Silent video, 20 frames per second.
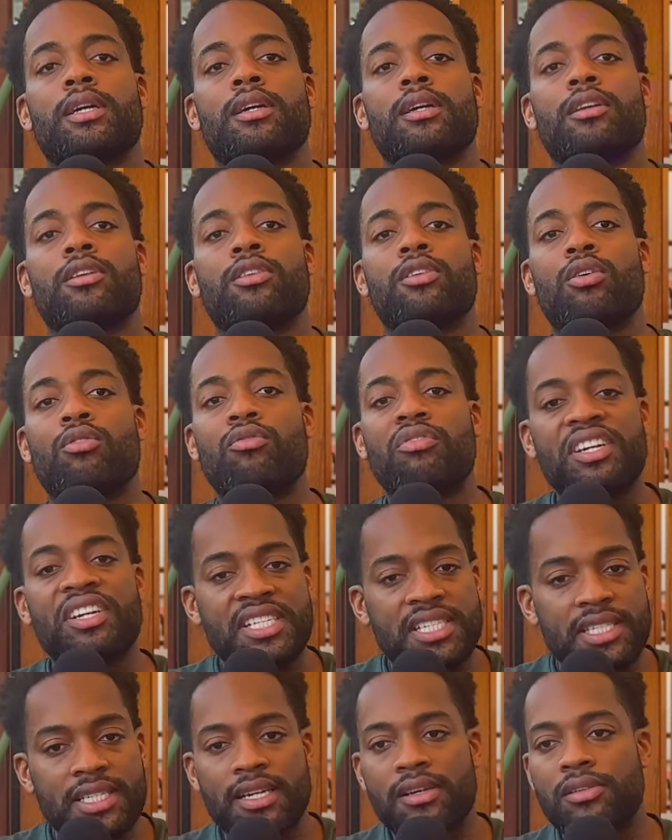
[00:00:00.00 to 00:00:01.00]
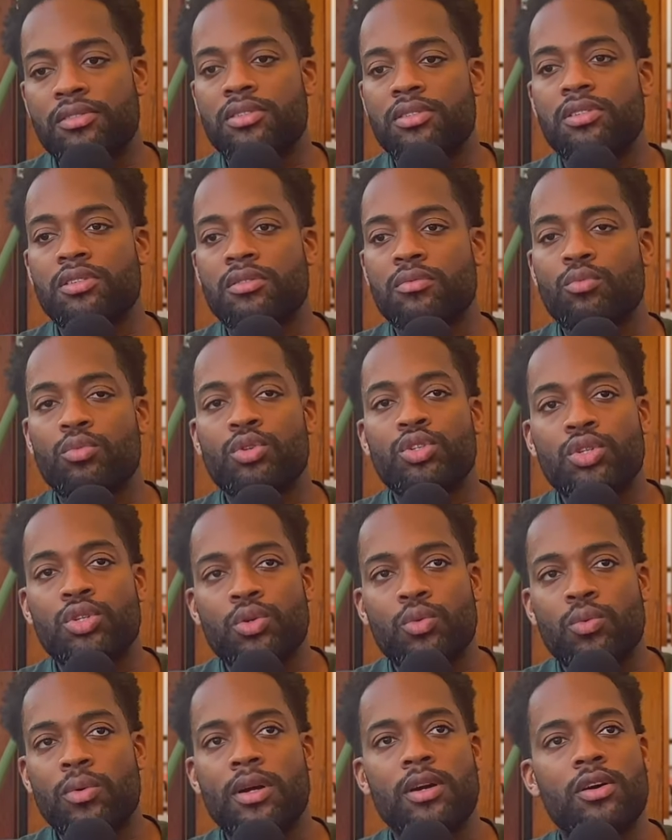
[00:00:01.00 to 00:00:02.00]
You know, Reece Nelson would do
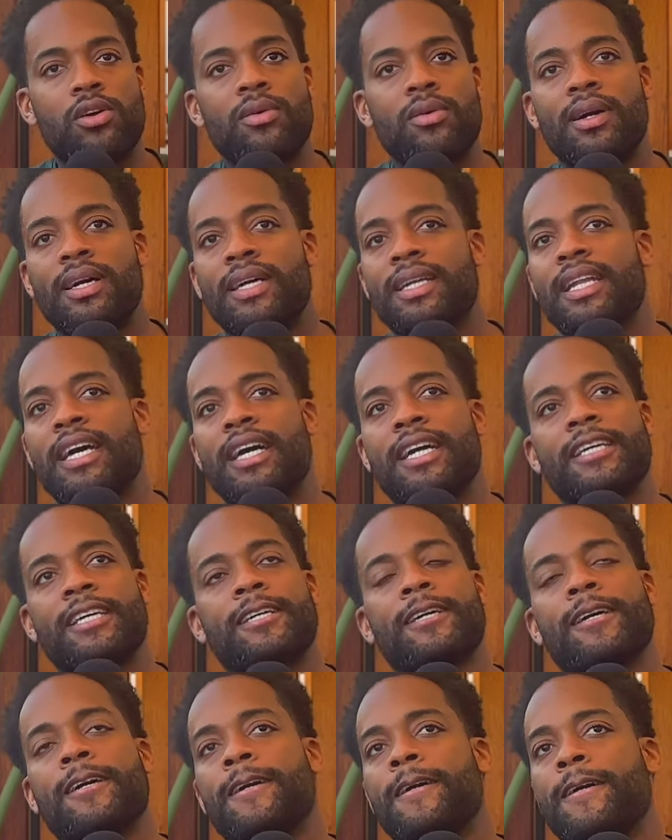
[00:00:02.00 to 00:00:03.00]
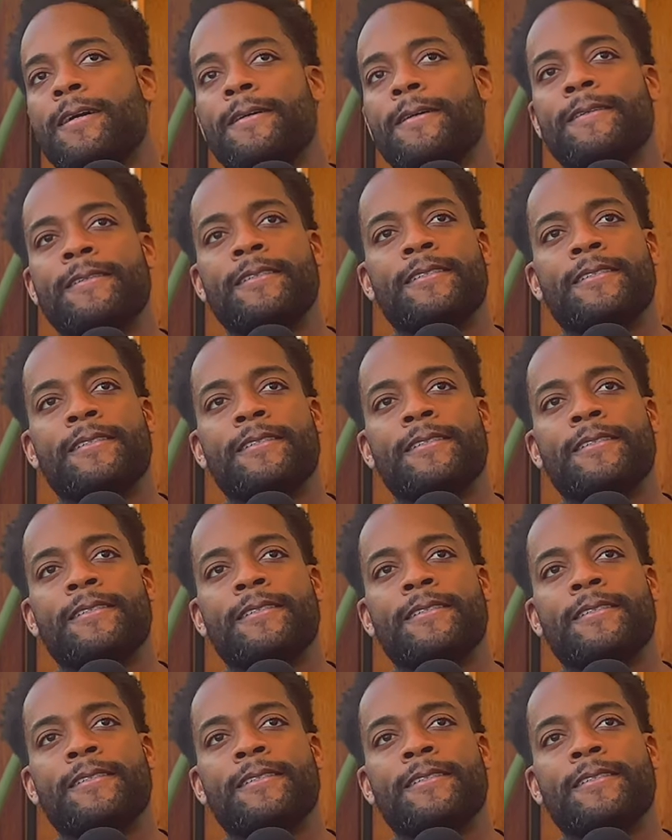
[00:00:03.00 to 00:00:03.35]
well at like a